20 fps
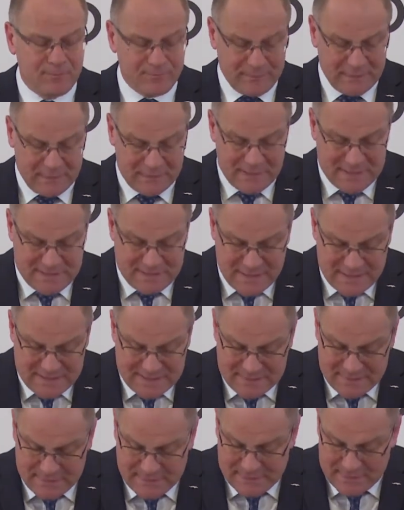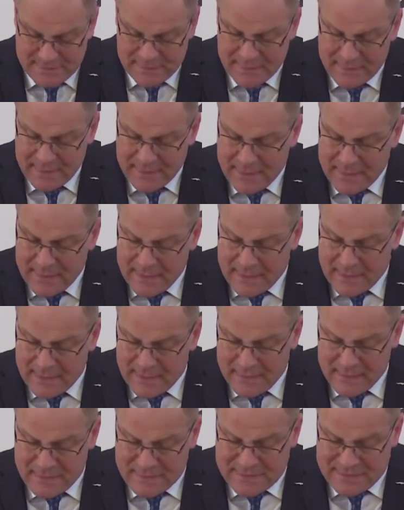disaster.
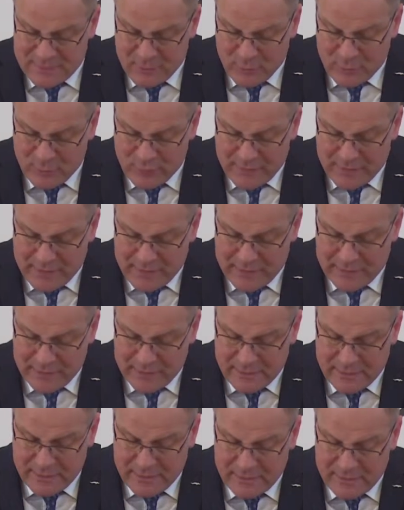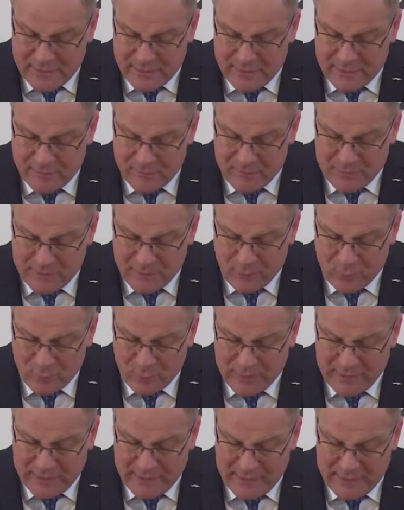So far,
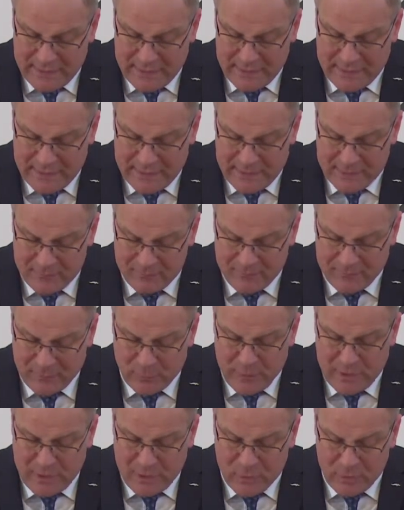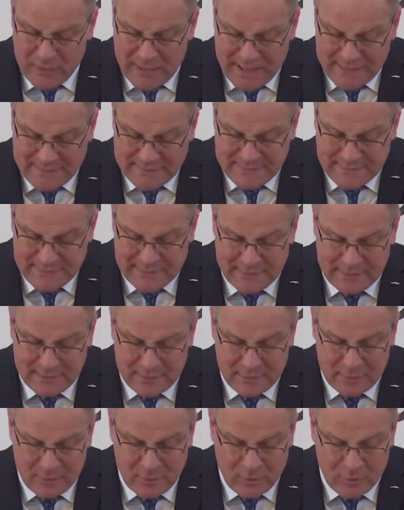we are collecting
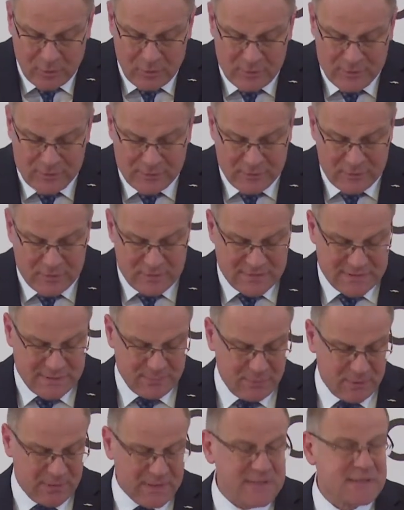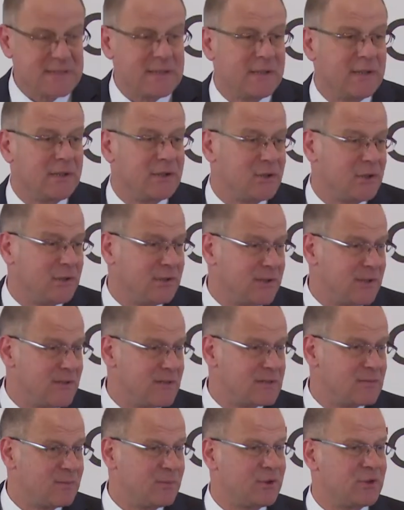all those policy
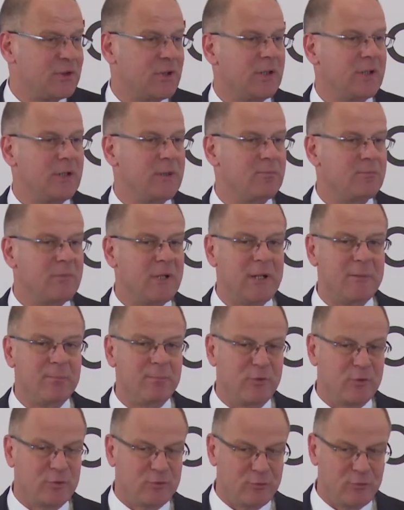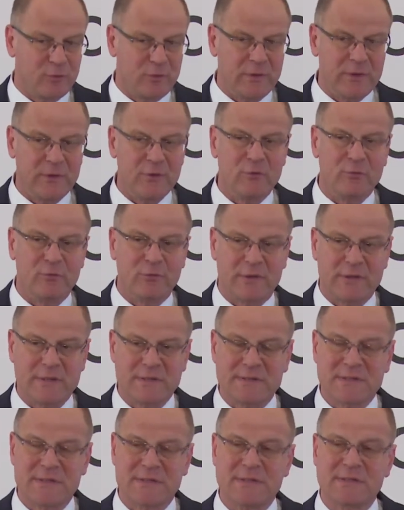initiatives which are in my portfolio. For
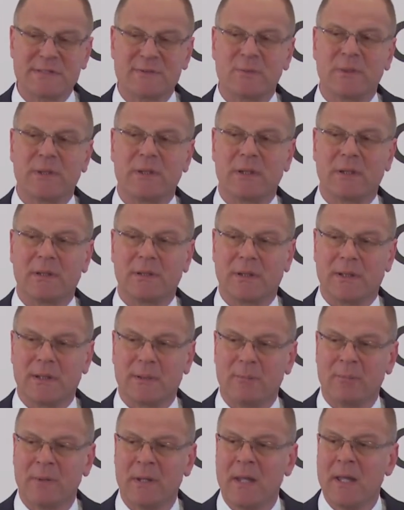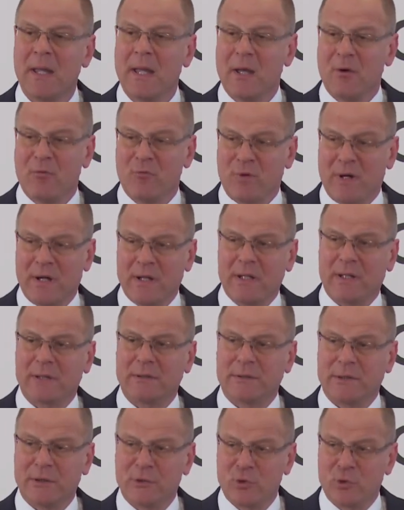instance, we can help via
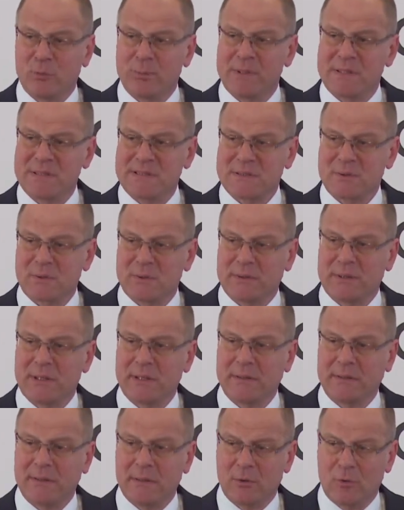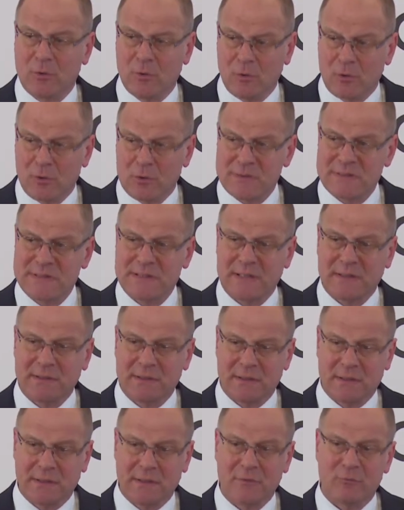the European Solidarity Corps,
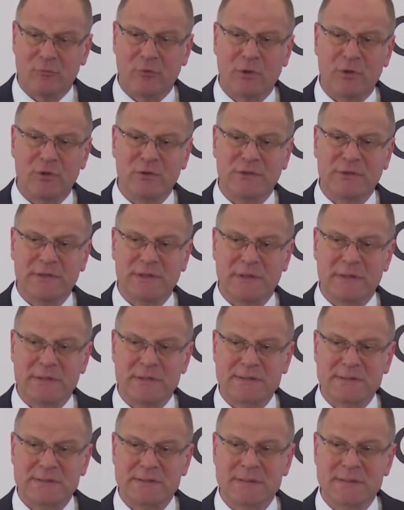sending volunteers